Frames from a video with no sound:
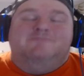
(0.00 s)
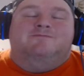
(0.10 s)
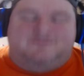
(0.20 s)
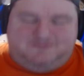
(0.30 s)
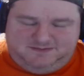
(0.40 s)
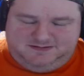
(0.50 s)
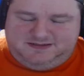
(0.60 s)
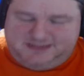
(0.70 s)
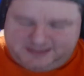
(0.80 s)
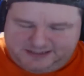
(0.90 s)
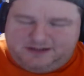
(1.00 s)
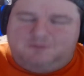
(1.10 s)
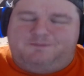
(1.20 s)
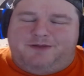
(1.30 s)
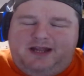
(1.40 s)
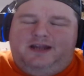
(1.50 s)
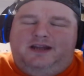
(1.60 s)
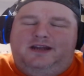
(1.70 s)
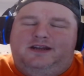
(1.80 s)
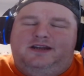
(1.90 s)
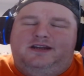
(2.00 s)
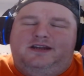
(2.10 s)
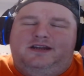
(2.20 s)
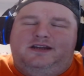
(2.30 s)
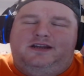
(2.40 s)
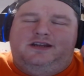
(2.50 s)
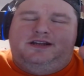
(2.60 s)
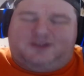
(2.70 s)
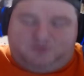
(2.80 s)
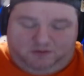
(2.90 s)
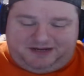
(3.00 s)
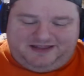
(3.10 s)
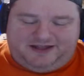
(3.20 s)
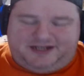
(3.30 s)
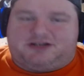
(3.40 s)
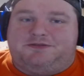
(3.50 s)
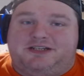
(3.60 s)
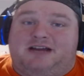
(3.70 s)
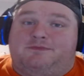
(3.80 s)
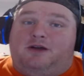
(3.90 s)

Dill Beats will be in the description down below.